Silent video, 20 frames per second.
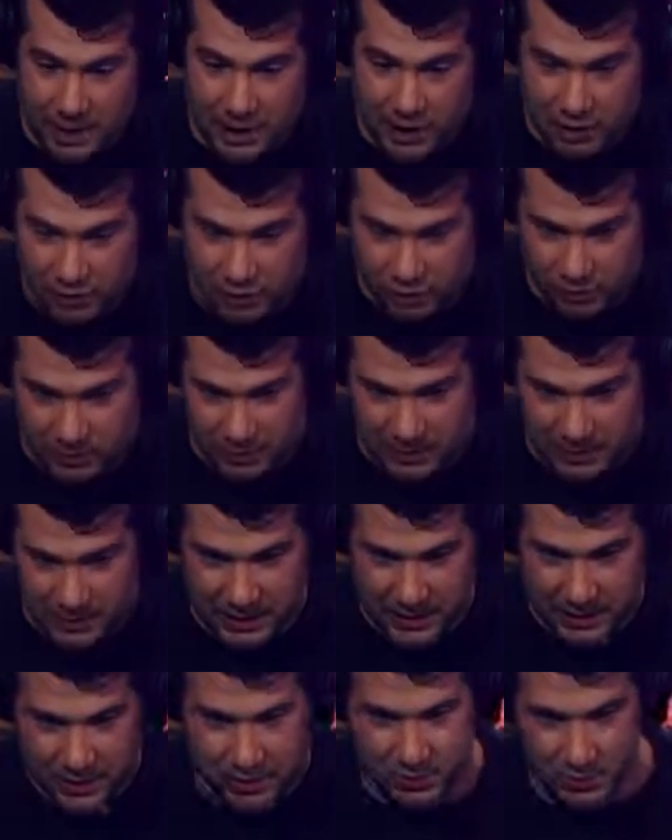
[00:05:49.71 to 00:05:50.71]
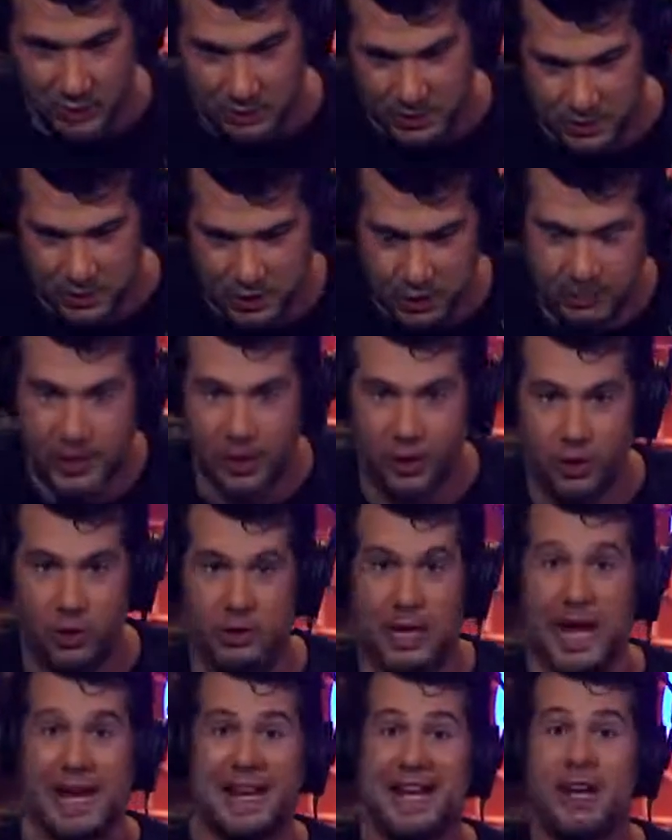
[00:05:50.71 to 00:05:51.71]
on YouTube, because subscriptions don't mean a whole lot.